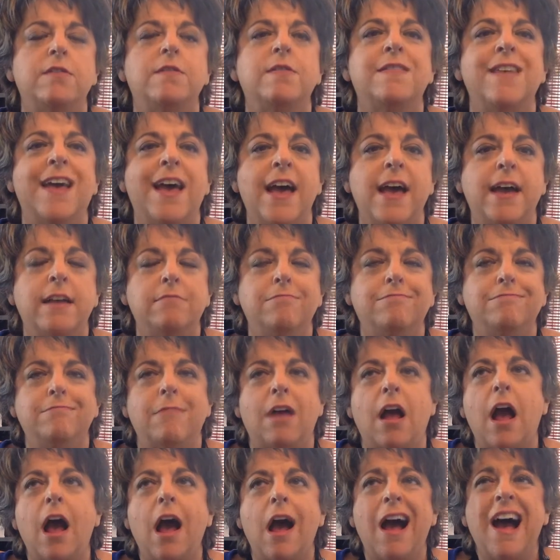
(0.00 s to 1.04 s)
that
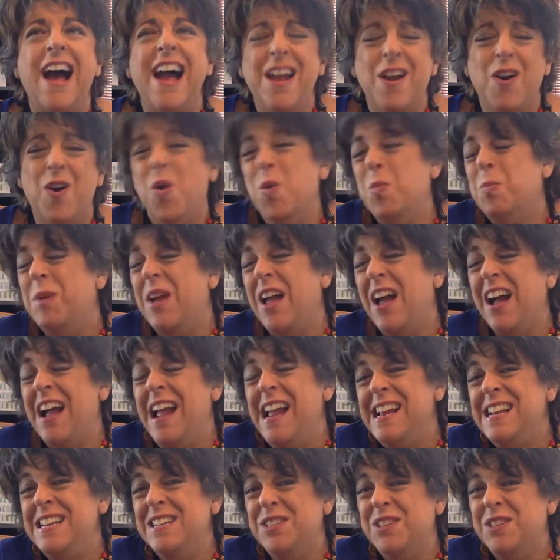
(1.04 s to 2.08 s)
I hope
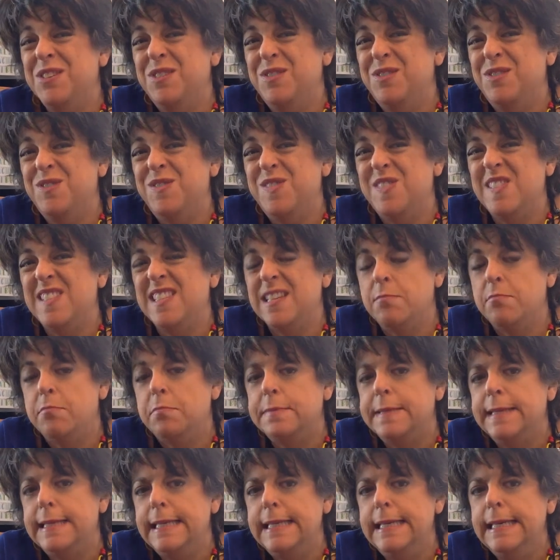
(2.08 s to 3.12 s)
kind of
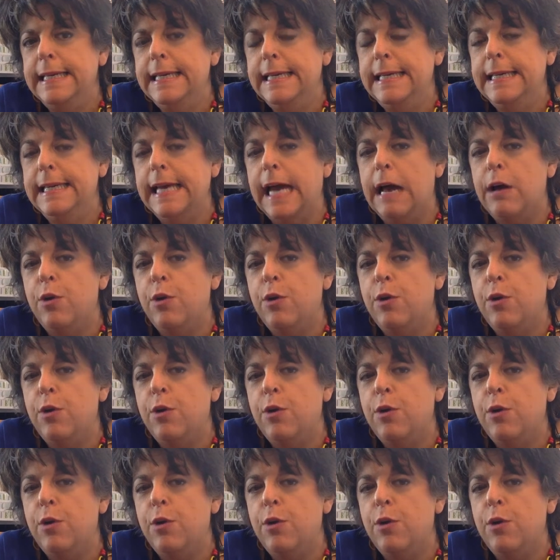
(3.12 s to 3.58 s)
simply